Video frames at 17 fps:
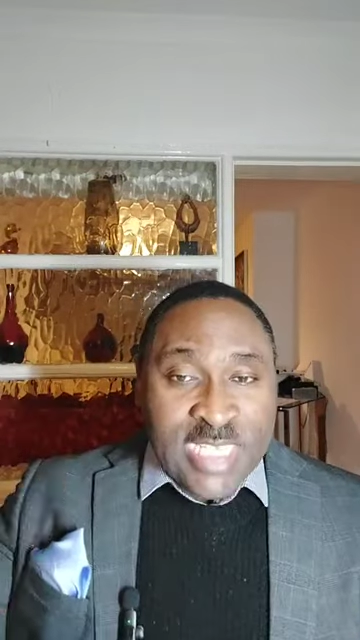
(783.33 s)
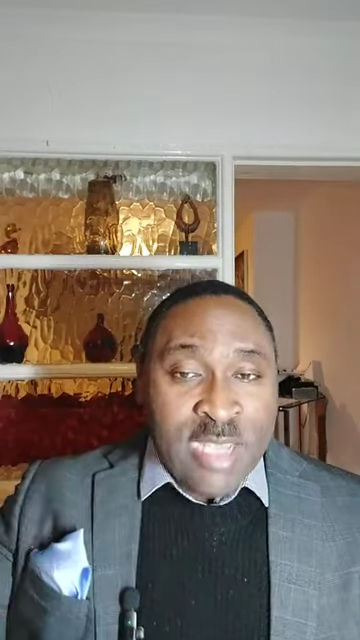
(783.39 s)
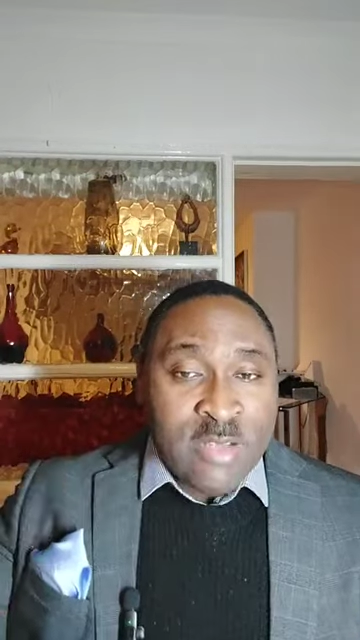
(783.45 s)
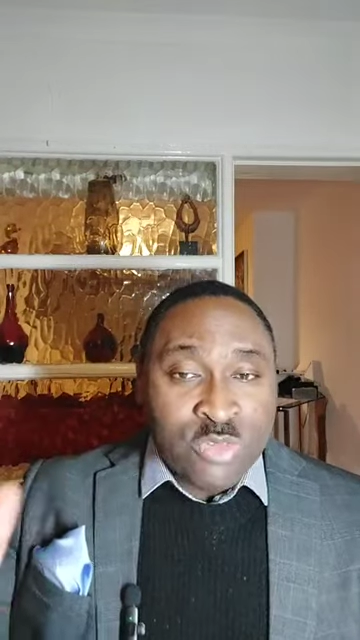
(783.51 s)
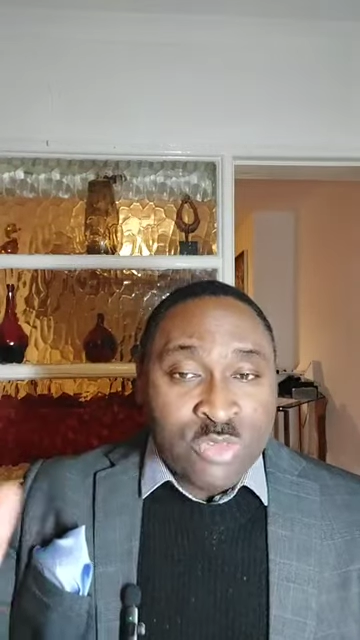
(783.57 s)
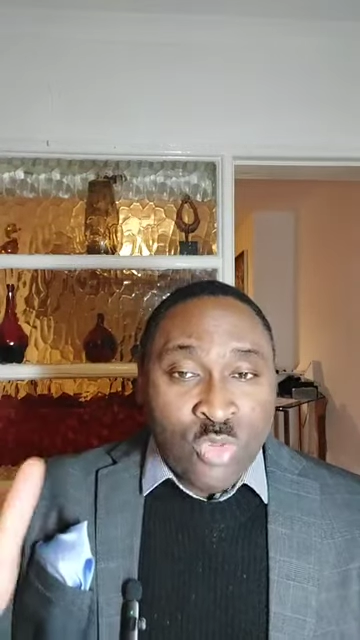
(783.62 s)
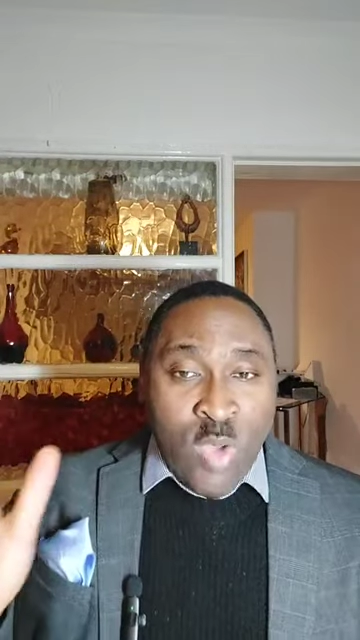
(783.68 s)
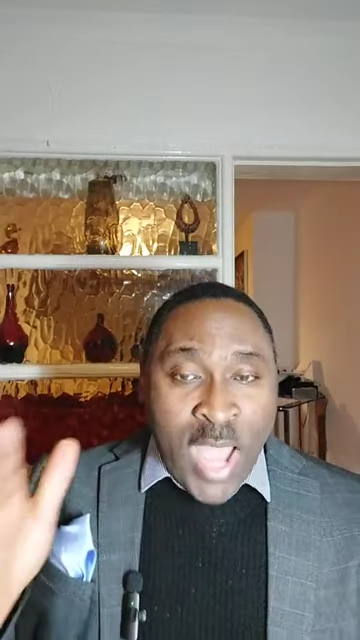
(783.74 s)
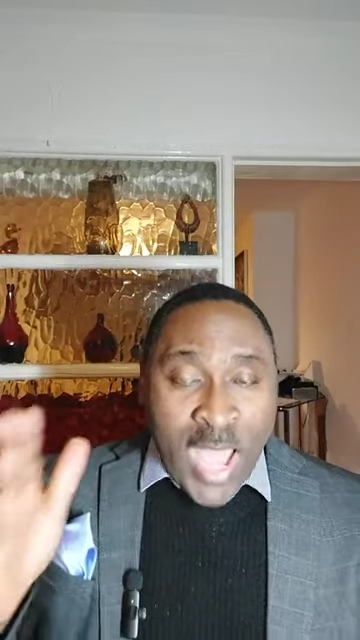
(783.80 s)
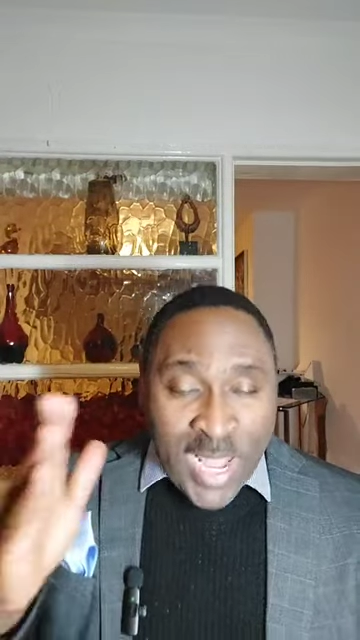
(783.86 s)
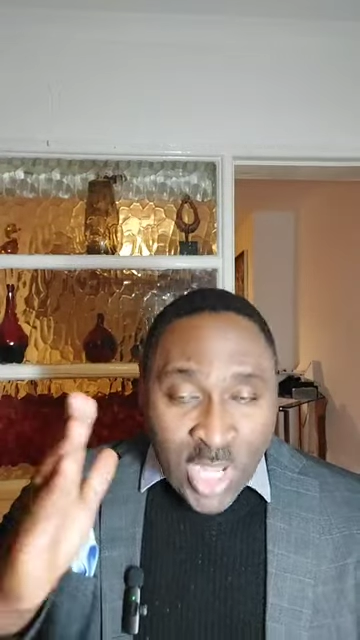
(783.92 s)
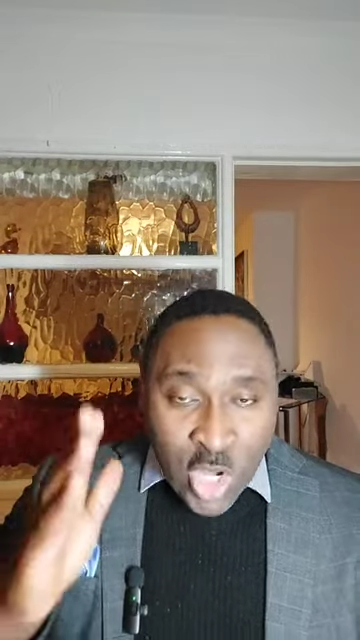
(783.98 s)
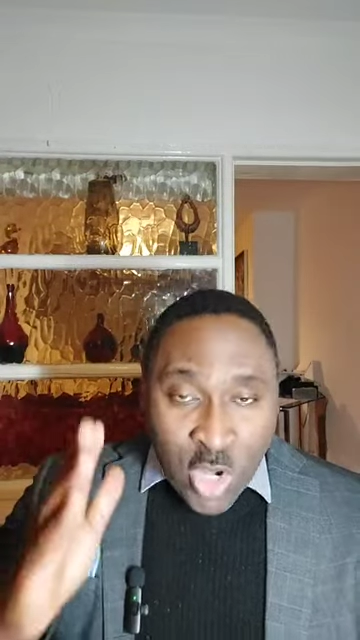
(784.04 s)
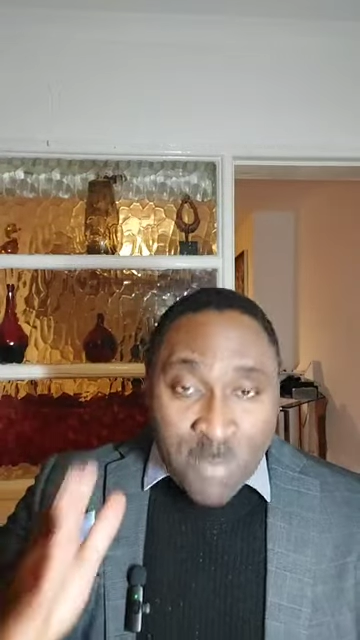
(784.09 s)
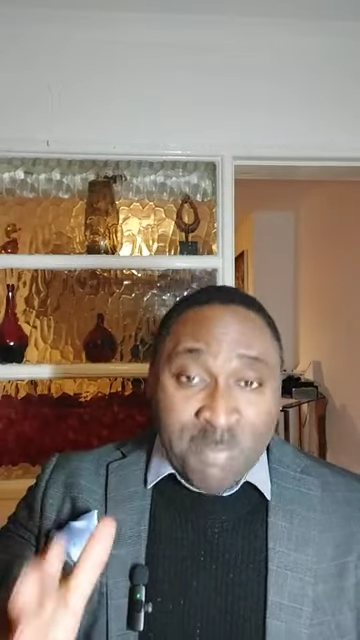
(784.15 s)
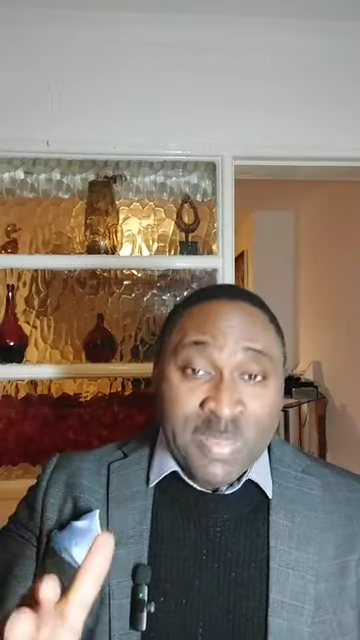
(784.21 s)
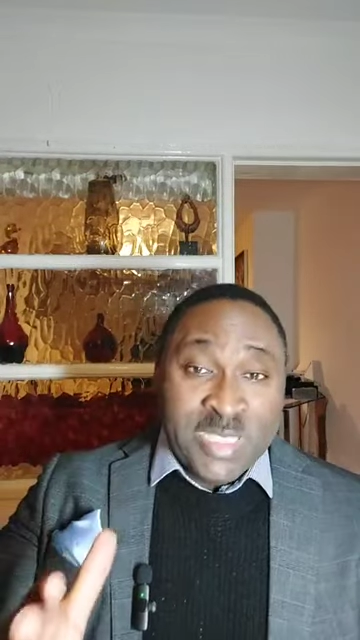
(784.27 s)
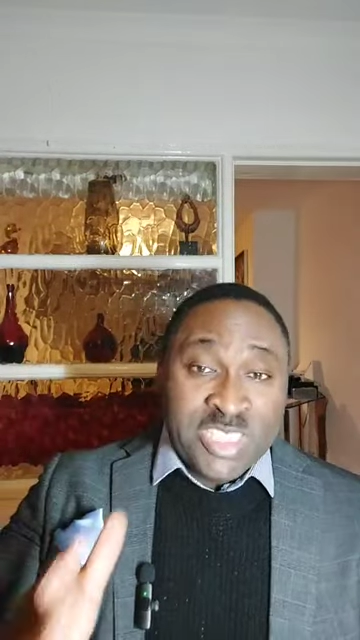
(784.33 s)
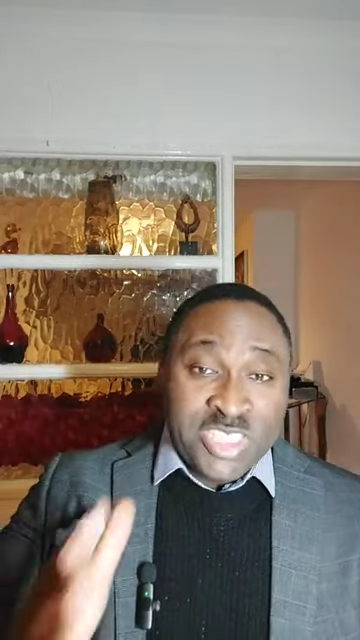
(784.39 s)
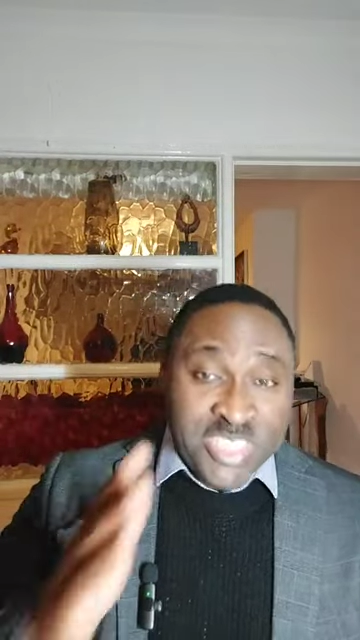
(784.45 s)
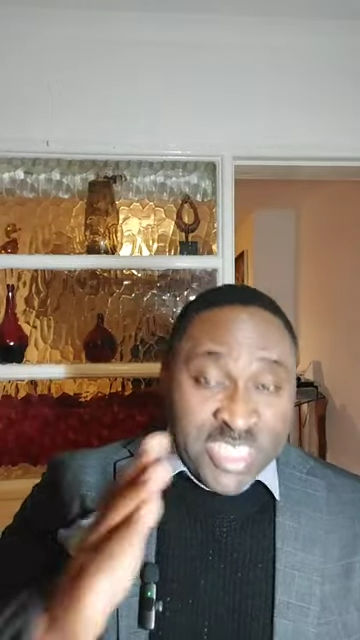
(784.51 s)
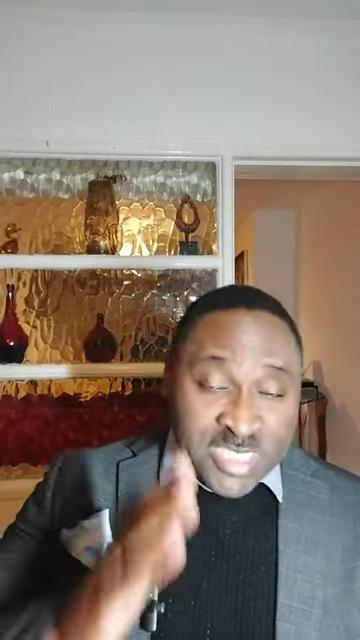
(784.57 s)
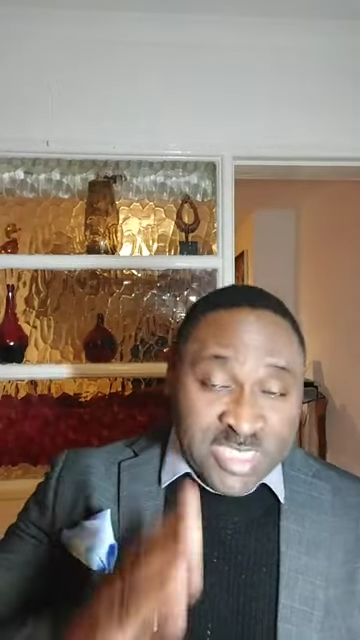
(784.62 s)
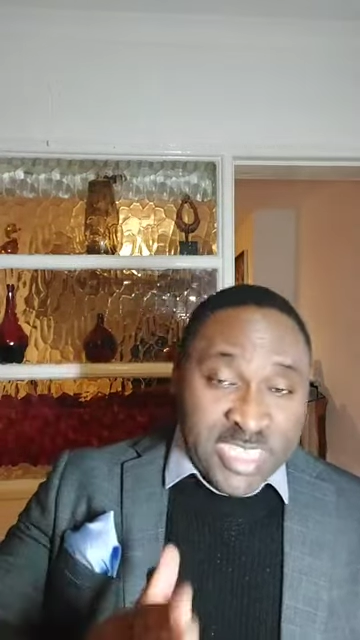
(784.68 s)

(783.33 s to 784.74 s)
out to accomplish this